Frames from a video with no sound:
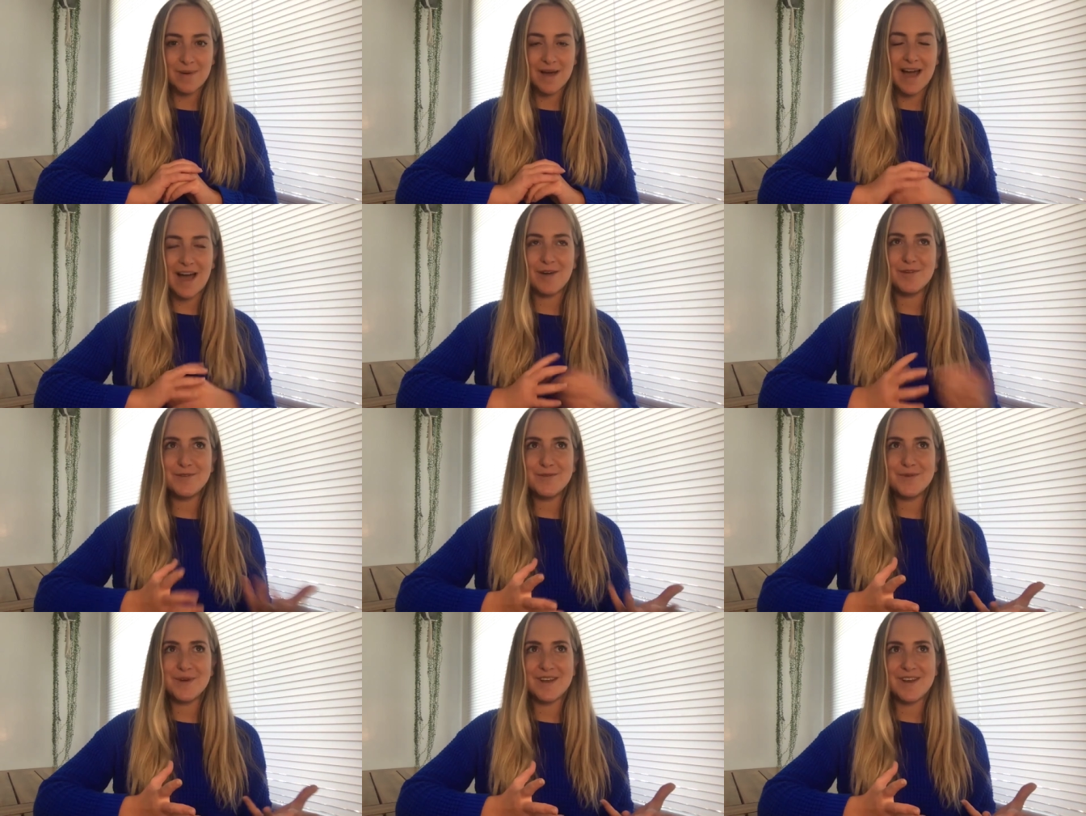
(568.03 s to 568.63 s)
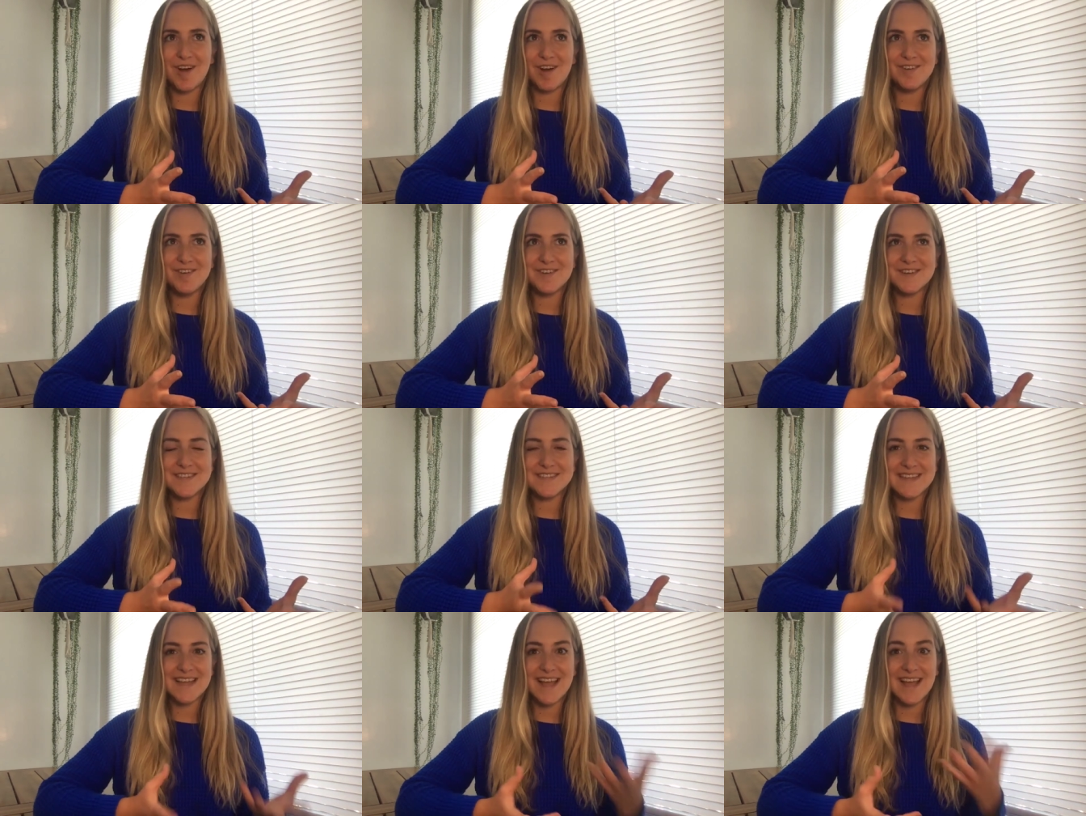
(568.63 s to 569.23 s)
how you can
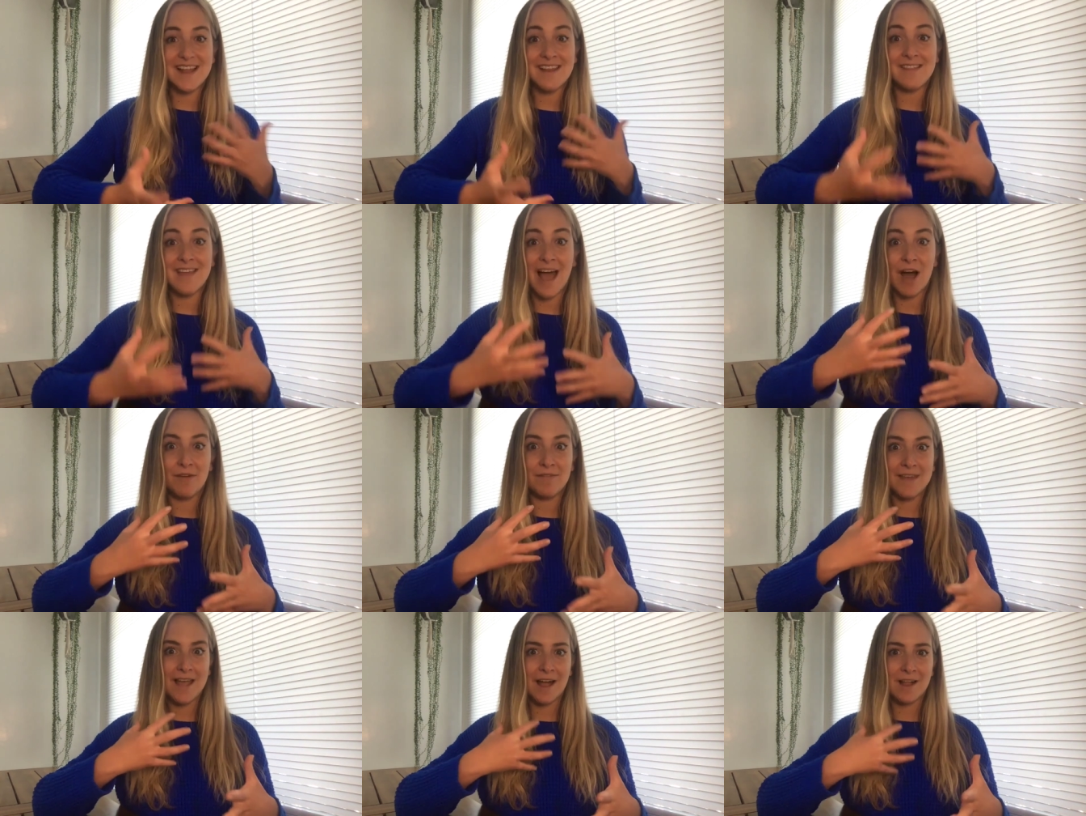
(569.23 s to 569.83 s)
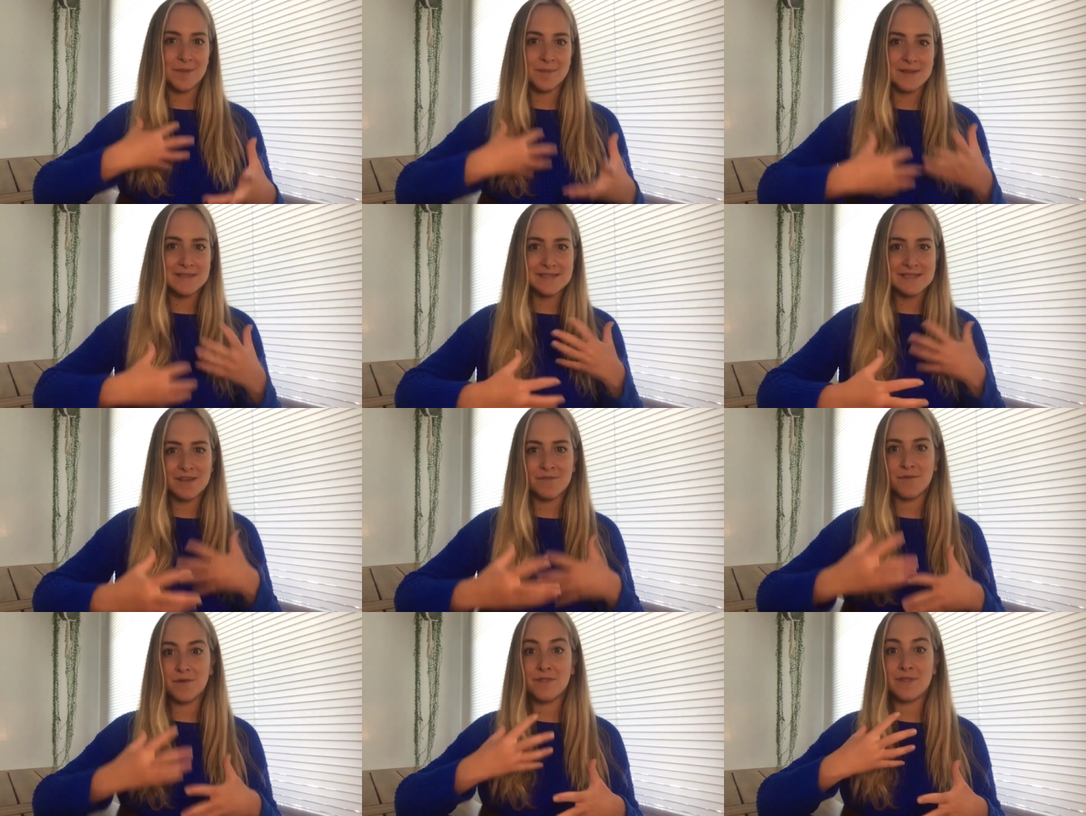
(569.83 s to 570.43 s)
understand how the elements
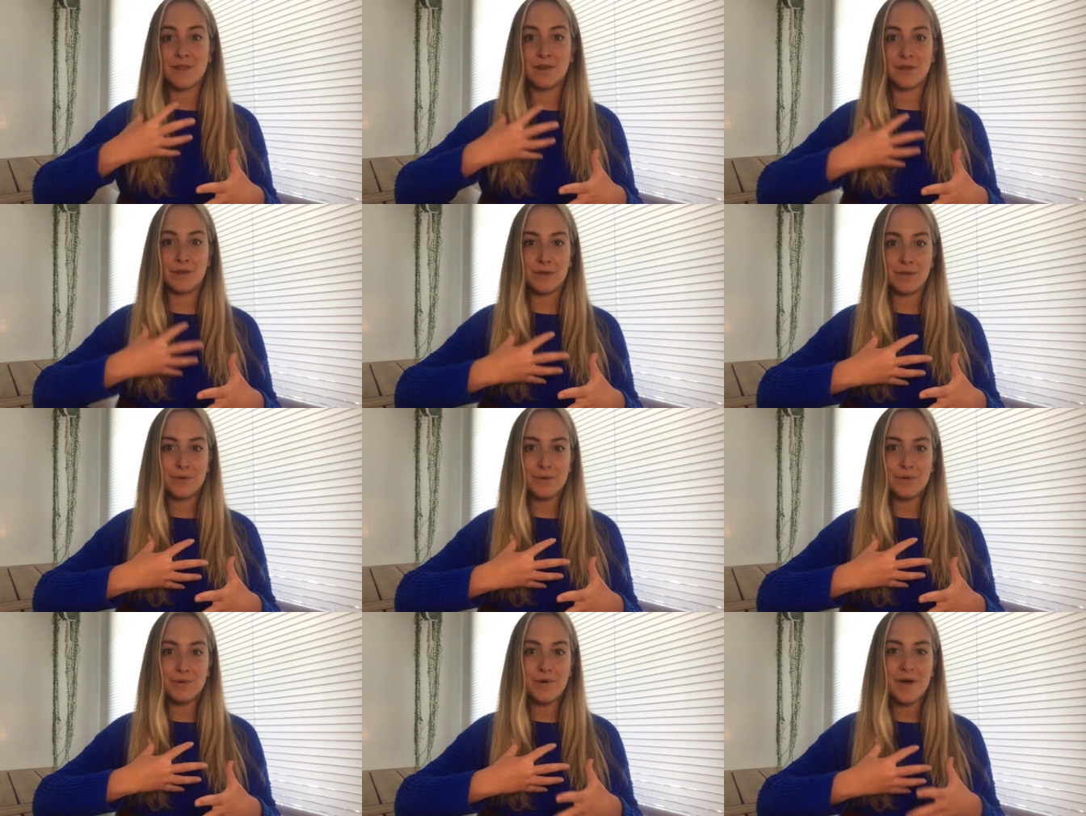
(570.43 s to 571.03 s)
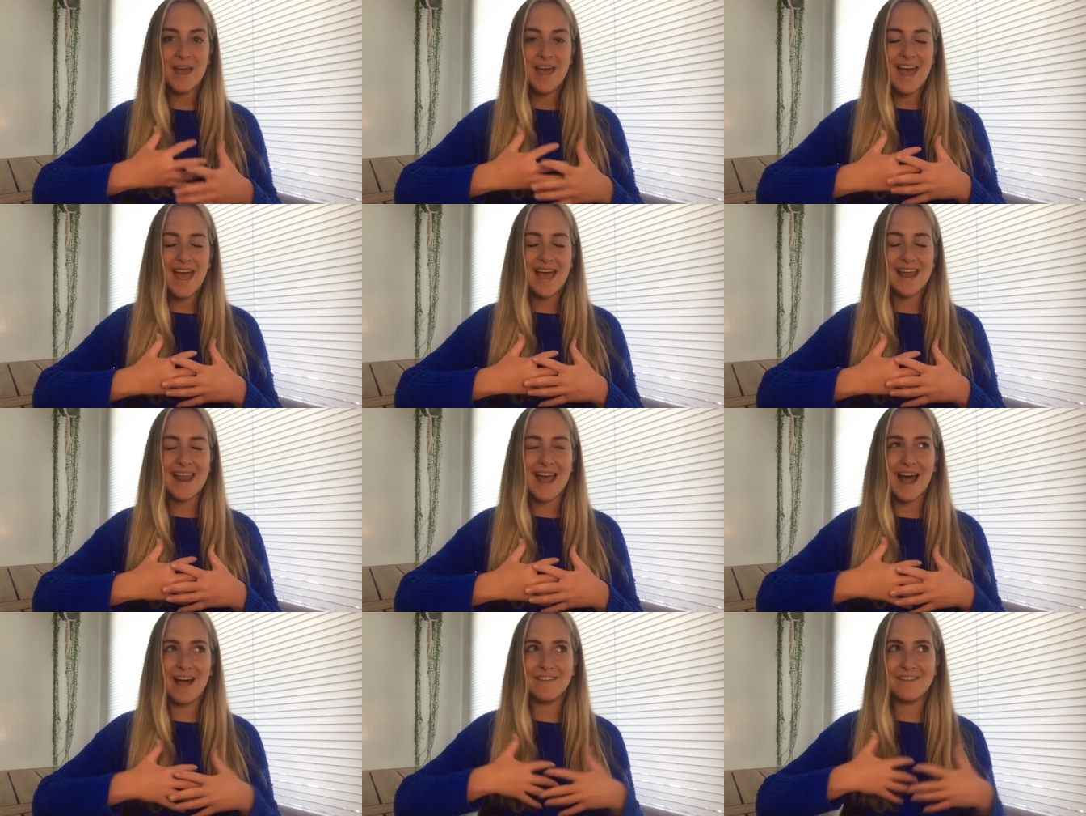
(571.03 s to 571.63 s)
live within you and
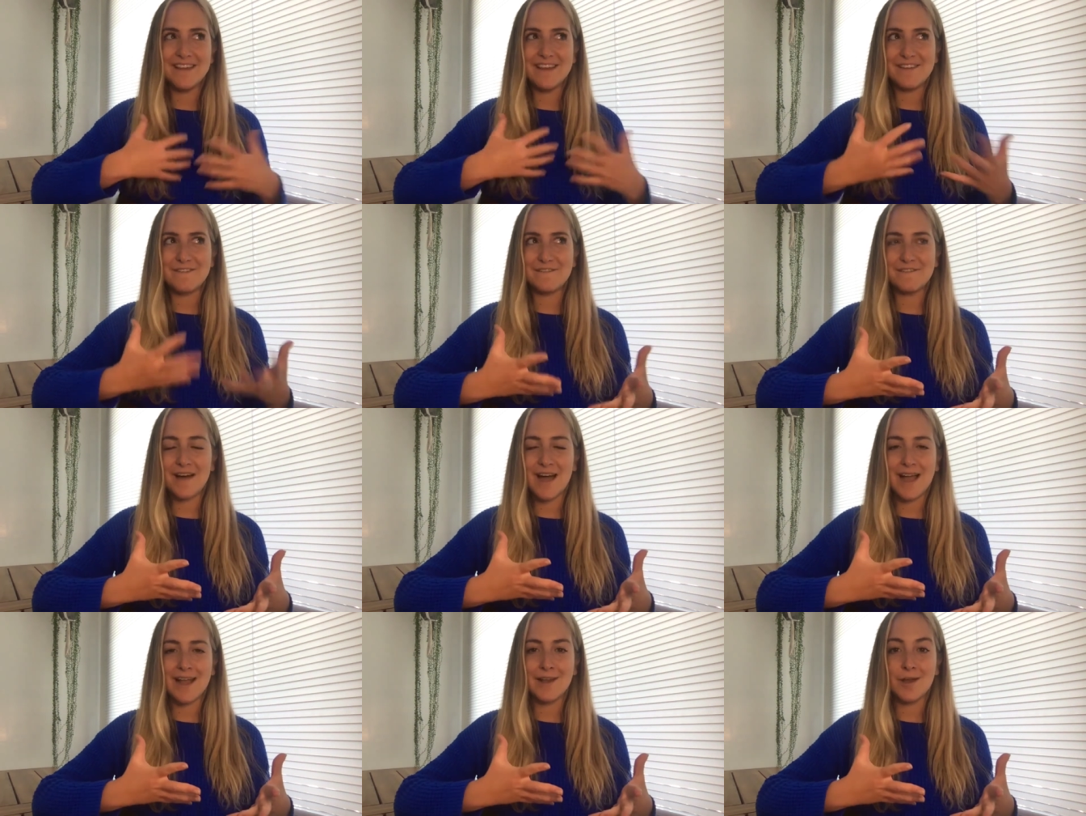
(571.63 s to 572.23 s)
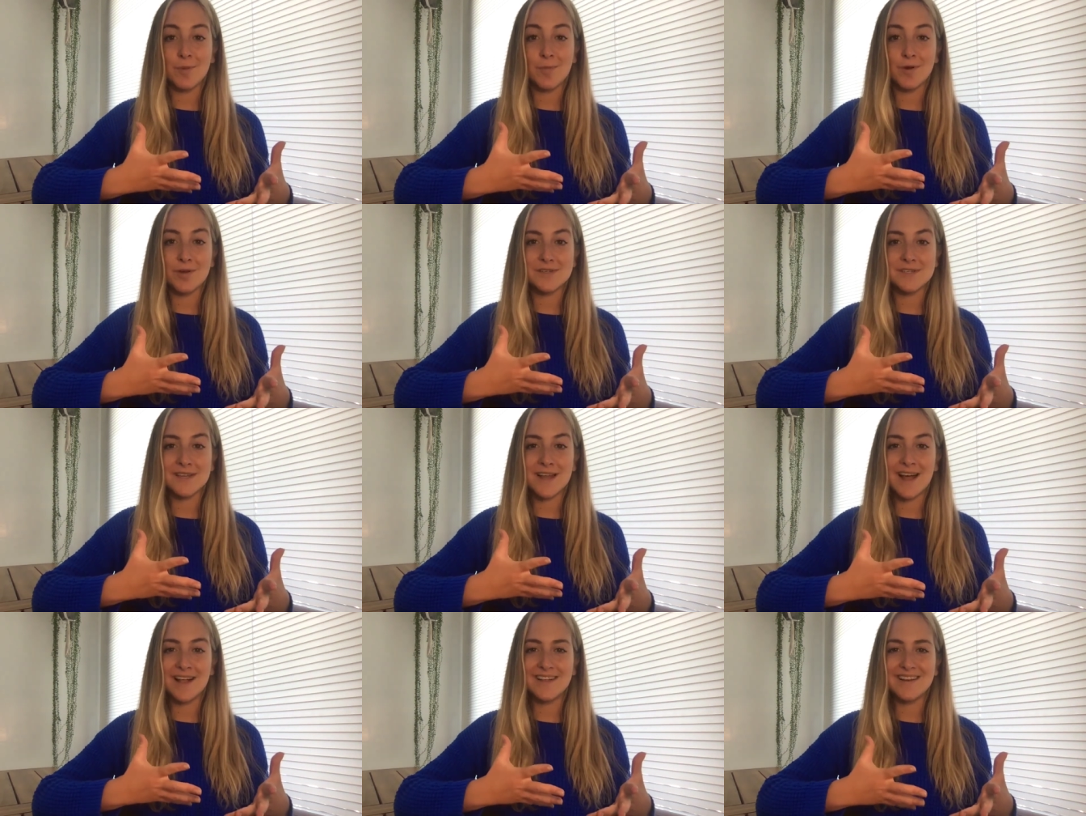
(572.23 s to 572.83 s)
how they define your
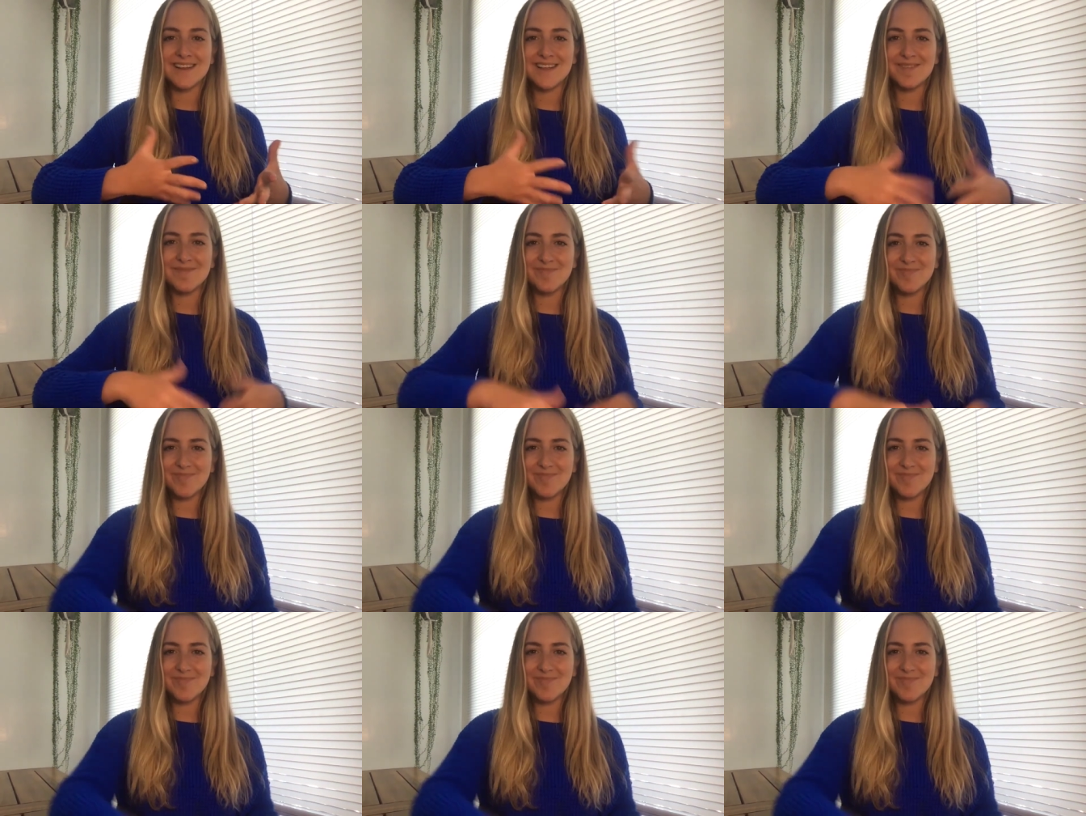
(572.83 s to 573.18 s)
personality.